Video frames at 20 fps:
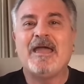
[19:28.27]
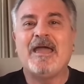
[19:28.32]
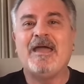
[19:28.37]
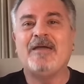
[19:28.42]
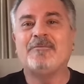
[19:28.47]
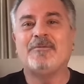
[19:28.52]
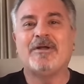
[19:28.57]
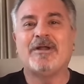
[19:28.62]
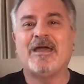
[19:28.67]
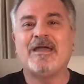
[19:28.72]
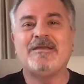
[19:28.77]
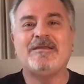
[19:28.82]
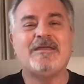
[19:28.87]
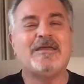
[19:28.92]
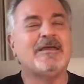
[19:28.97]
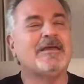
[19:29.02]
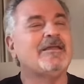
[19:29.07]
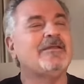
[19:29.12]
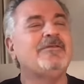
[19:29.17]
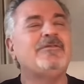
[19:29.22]
And when I
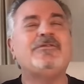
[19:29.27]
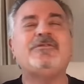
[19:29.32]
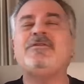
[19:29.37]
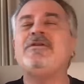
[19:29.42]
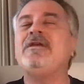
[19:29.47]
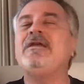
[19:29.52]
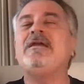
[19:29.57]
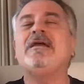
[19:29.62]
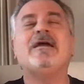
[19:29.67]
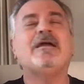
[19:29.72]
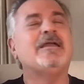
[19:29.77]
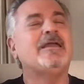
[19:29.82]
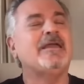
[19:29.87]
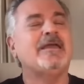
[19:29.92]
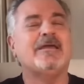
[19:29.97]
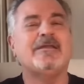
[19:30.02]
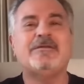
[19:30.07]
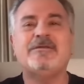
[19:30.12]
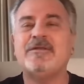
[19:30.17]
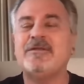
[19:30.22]
did, she,
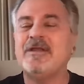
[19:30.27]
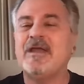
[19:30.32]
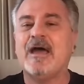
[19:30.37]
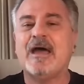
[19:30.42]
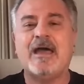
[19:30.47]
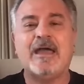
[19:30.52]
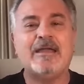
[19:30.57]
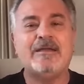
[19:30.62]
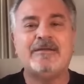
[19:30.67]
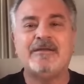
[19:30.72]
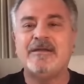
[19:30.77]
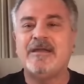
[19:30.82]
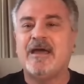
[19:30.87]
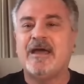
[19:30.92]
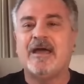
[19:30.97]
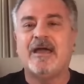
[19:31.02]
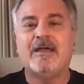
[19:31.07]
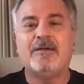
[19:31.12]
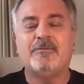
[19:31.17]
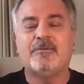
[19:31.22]
again, deny,
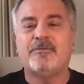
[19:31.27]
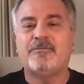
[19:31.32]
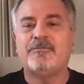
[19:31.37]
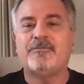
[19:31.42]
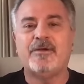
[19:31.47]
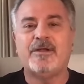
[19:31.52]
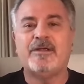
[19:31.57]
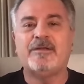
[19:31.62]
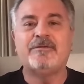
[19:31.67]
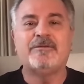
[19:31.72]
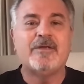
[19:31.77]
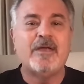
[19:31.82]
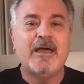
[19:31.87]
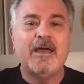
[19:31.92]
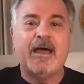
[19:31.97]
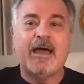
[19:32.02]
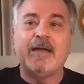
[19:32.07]
deny, we're friends.